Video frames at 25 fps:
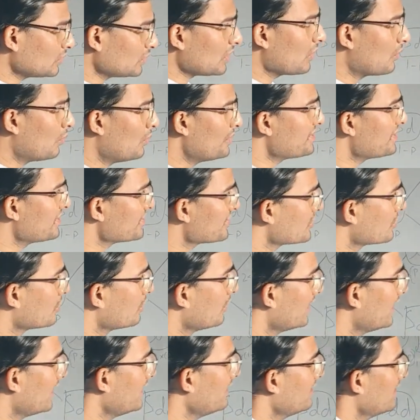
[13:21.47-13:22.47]
which is
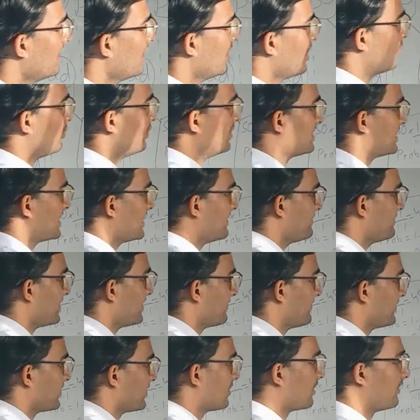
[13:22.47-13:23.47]
square, will give you a
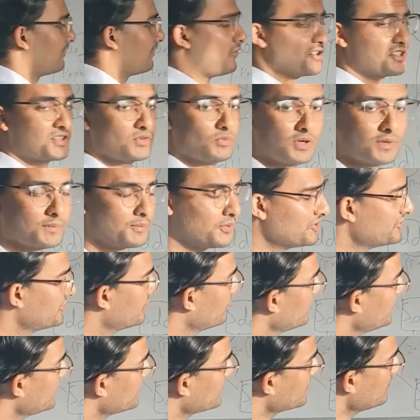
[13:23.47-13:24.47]
figure of
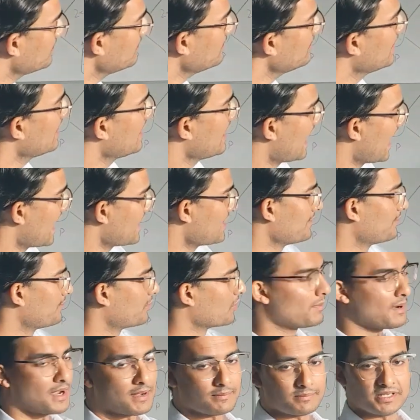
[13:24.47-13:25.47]
41.32, and your
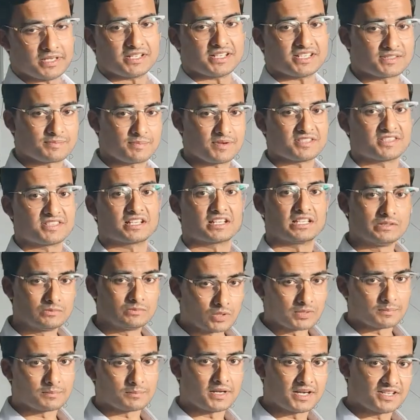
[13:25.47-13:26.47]
probability is basically
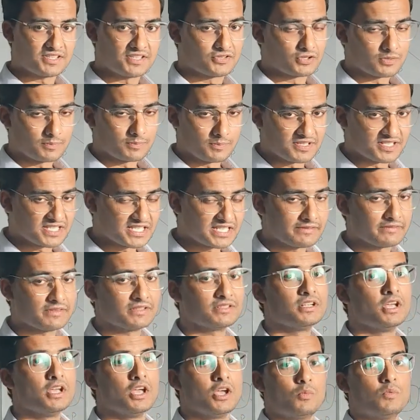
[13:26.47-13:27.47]
1 minus 0.7,
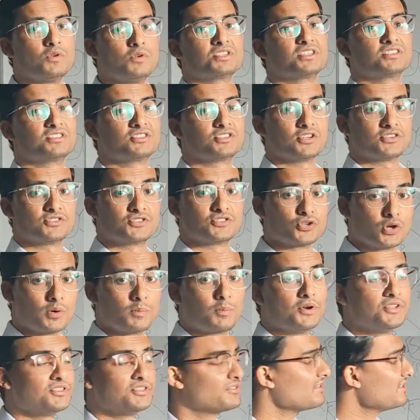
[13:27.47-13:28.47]
which is your
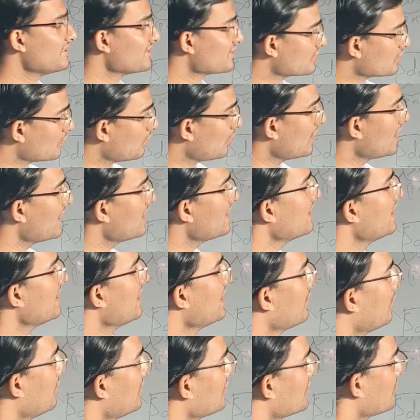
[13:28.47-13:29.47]
0.3 square,
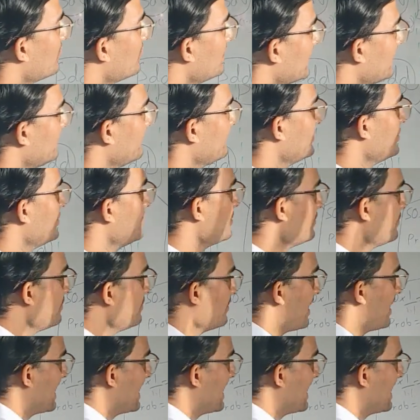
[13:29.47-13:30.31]
which will give you